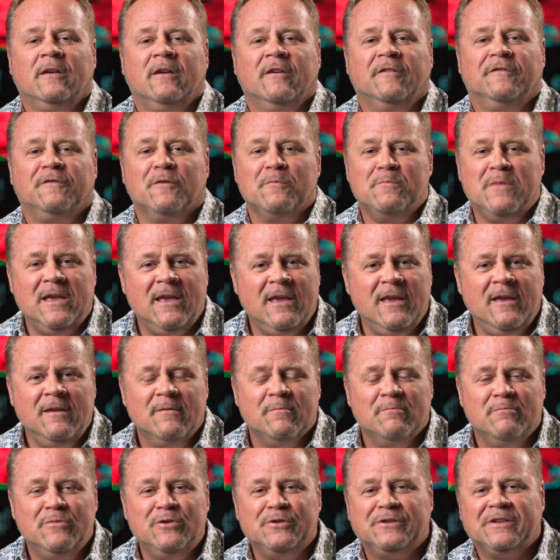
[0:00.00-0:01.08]
For me,
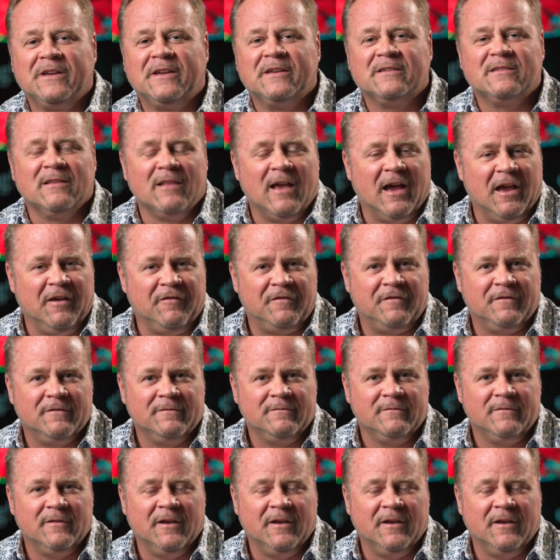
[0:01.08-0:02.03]
music is life,